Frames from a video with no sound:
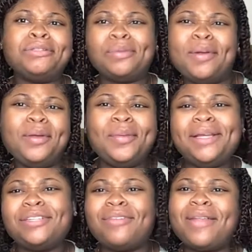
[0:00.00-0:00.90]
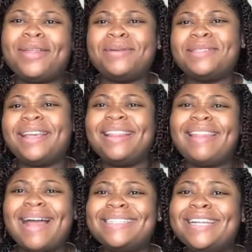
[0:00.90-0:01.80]
20 weeks around that I was like
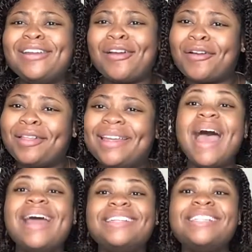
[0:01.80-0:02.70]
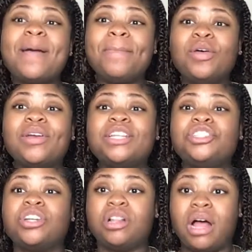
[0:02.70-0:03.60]
lactating early. And it's not milk, it's
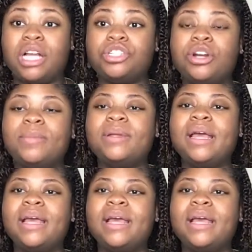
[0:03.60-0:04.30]
your colostrum.